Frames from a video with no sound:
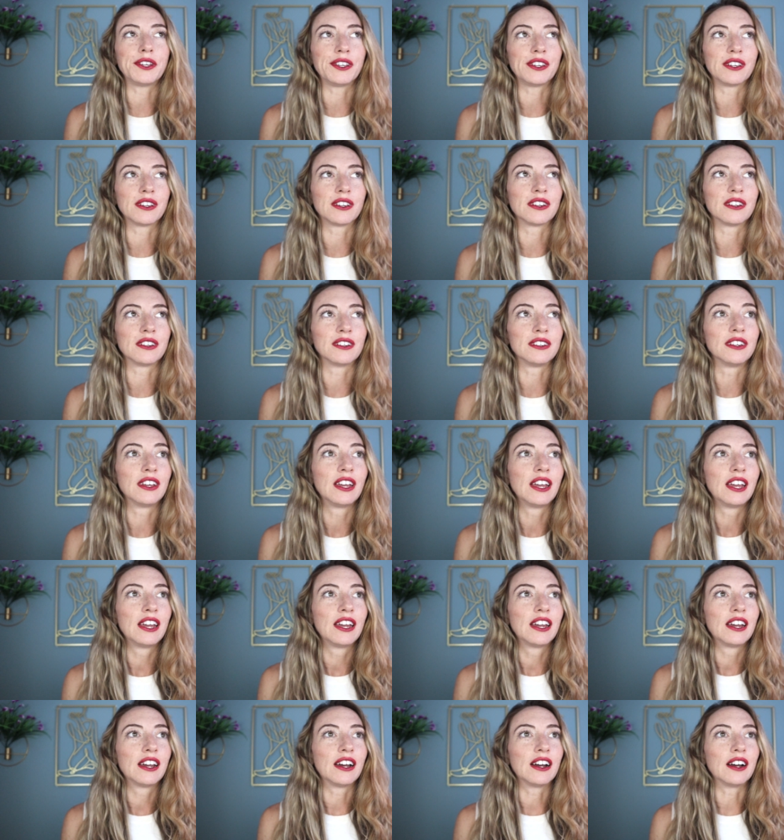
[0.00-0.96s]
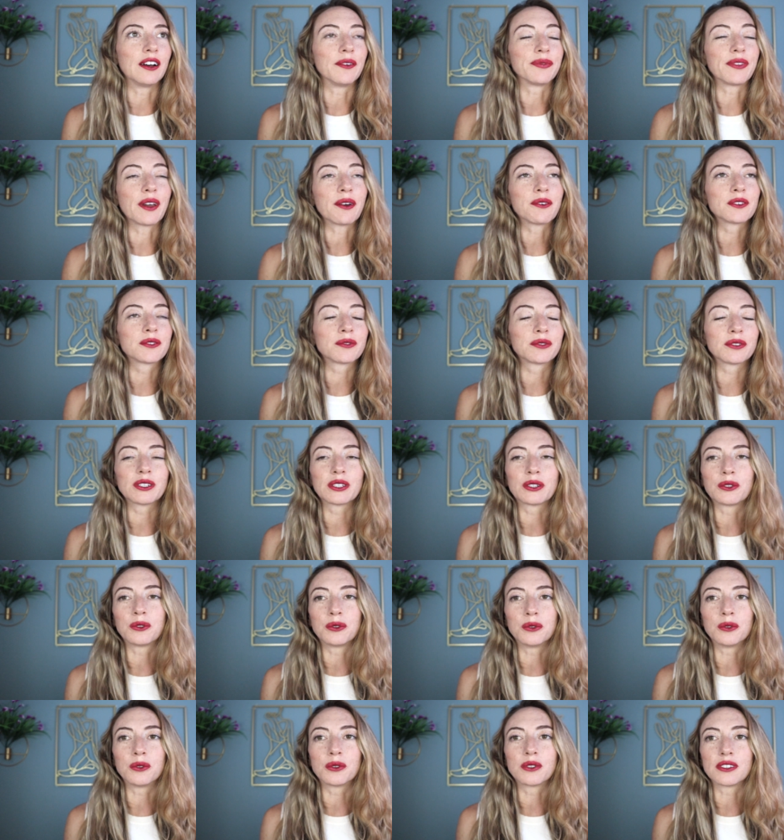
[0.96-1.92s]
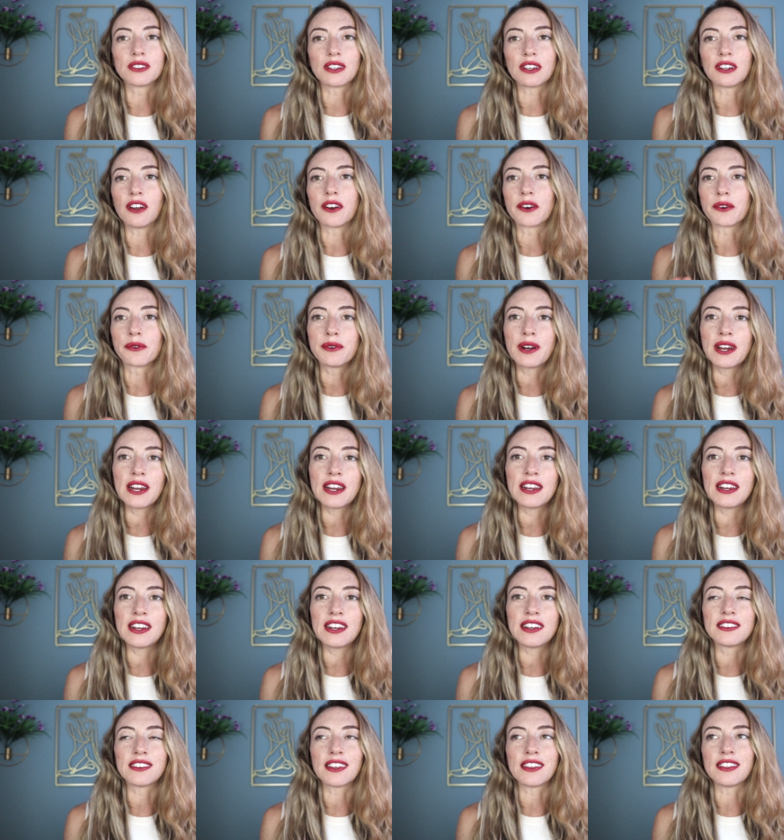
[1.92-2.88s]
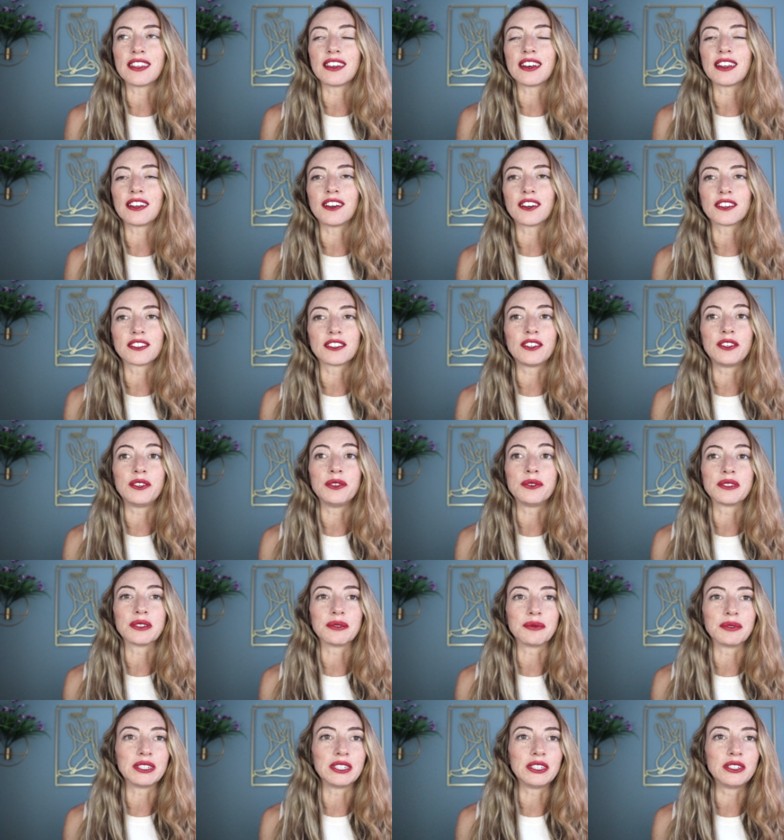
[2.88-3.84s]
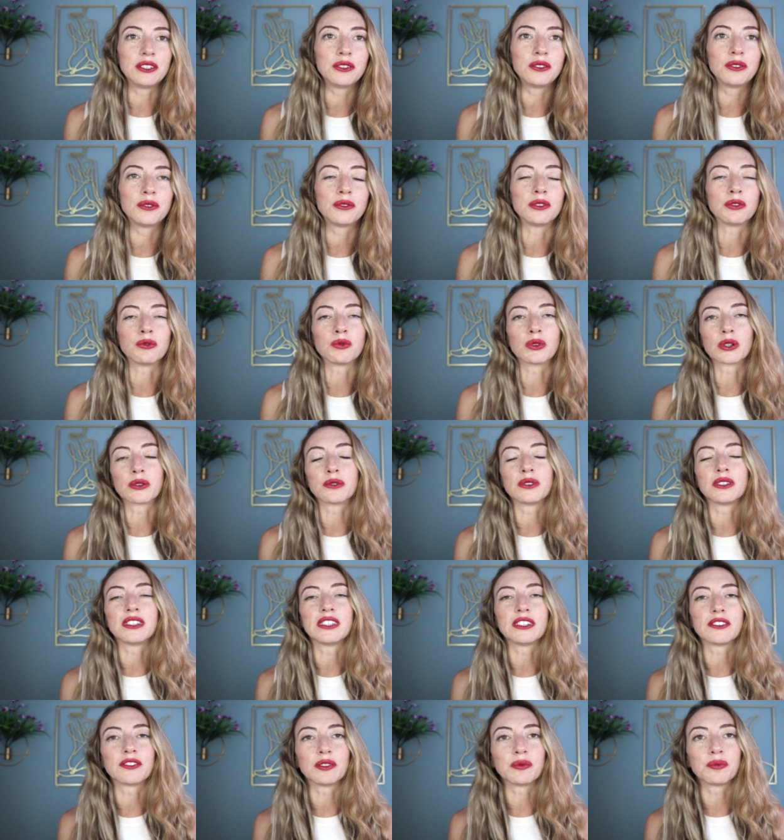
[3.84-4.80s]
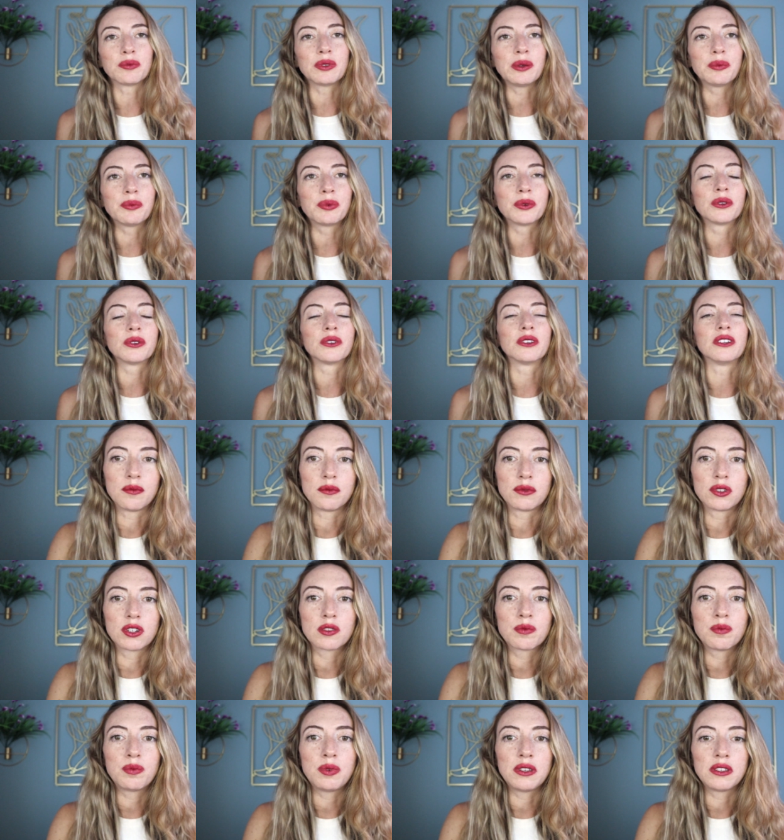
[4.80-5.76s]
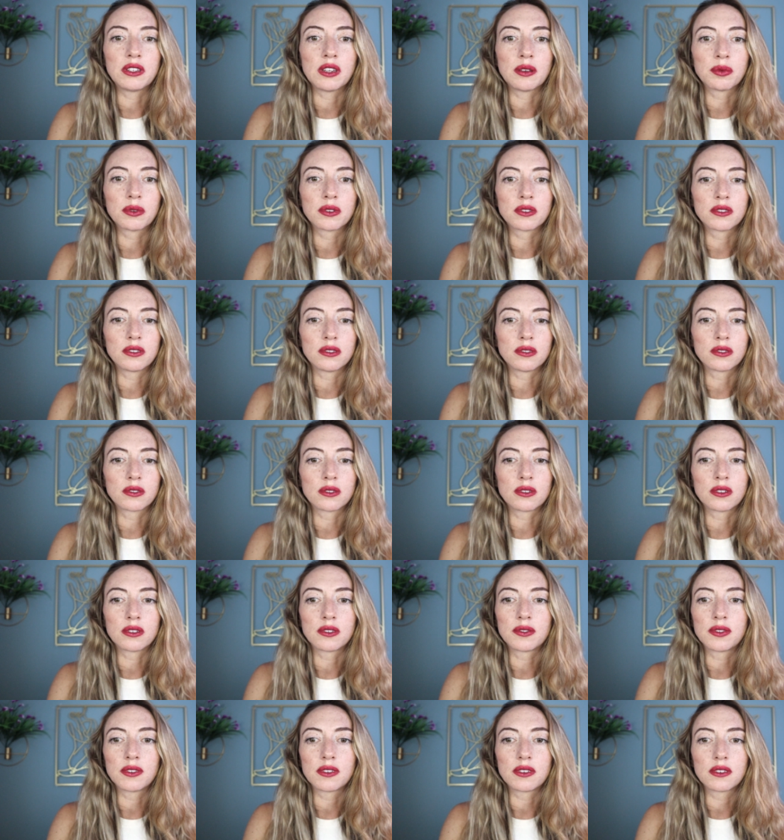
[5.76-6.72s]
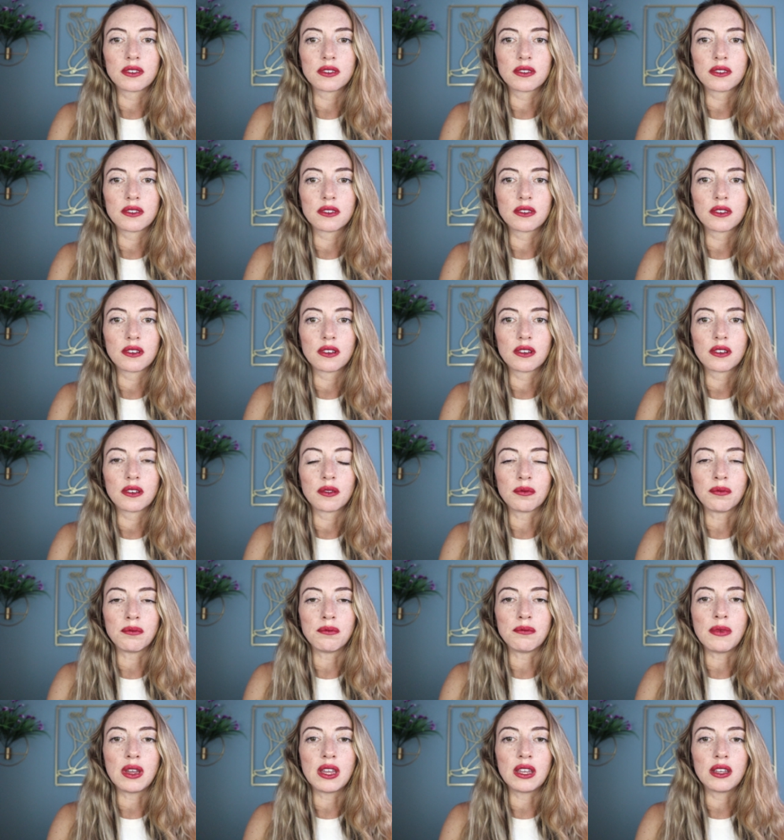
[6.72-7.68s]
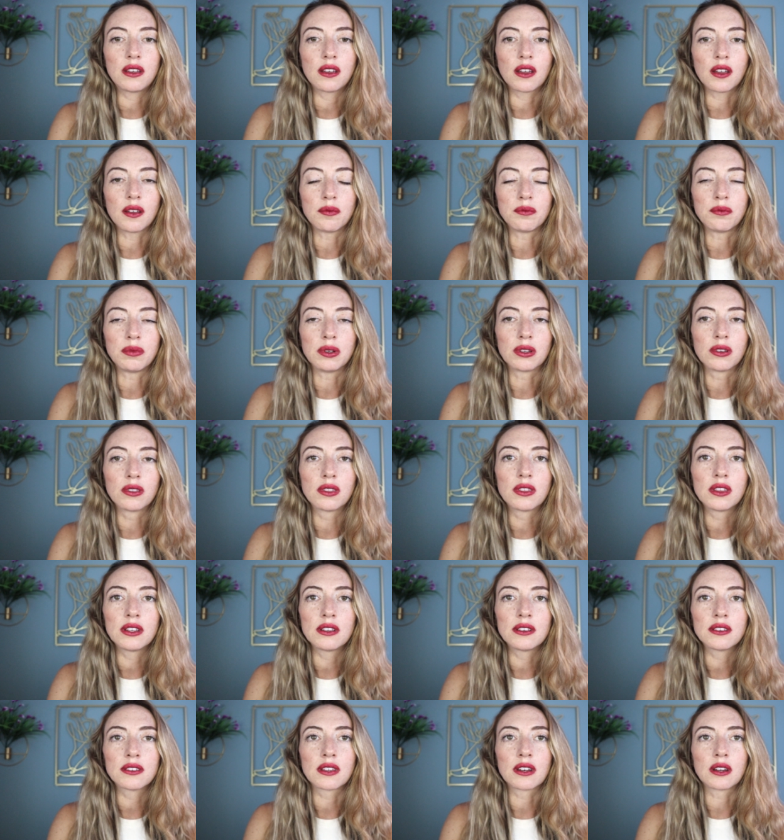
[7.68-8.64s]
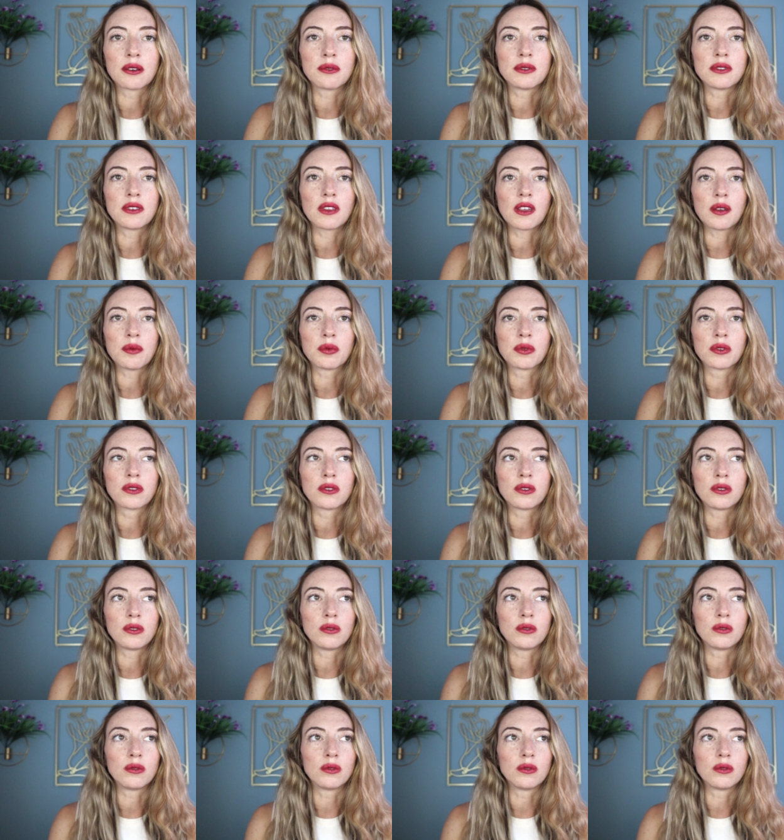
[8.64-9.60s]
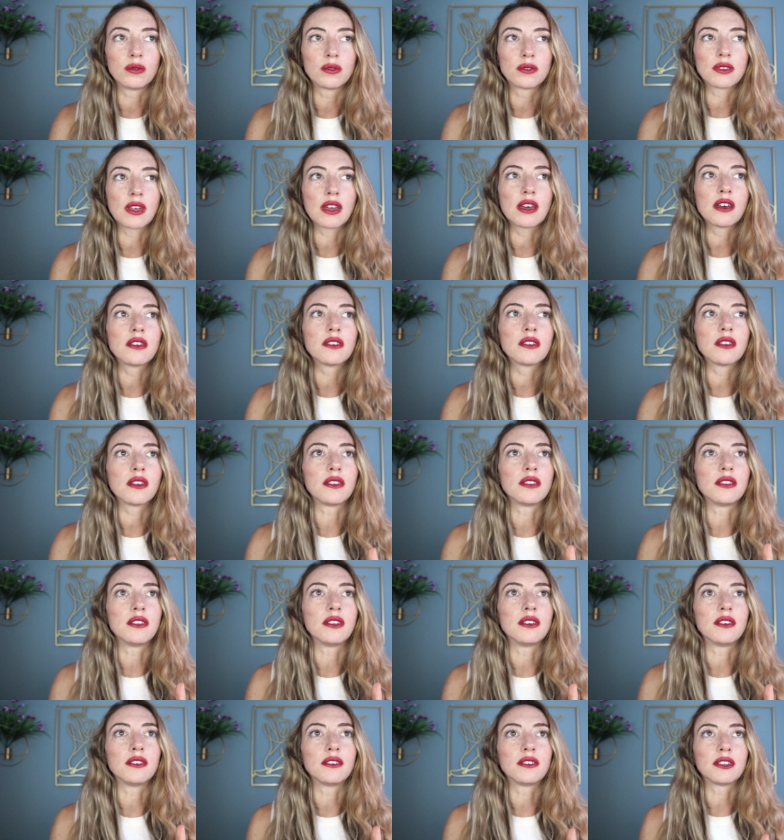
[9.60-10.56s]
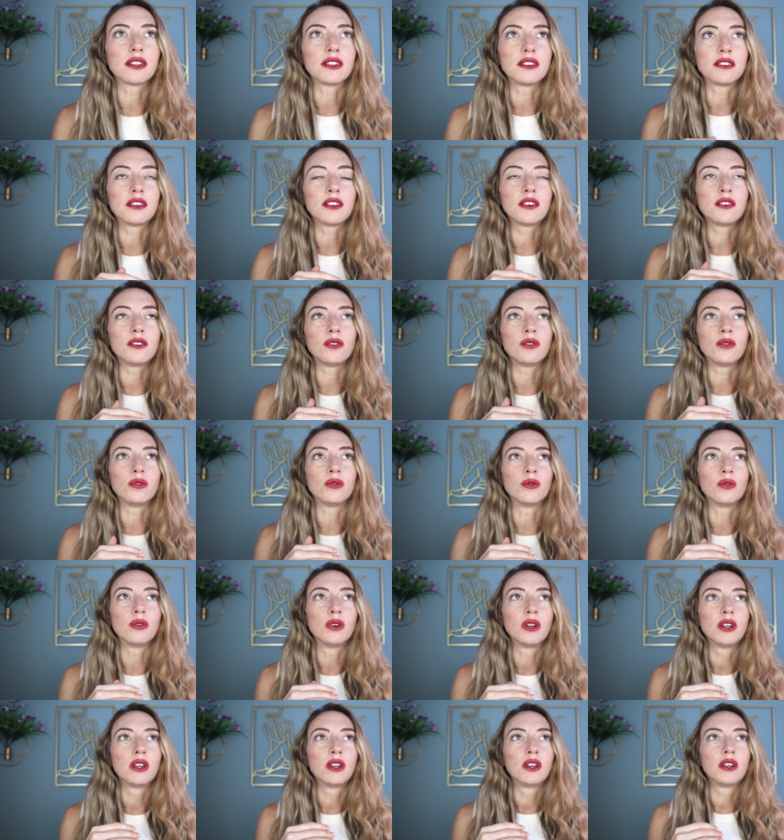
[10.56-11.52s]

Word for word: And that was really cool because I got a raise, and then I got to do something new and work with different people, and just being able to sort of make and build things that I was able to sell and then continue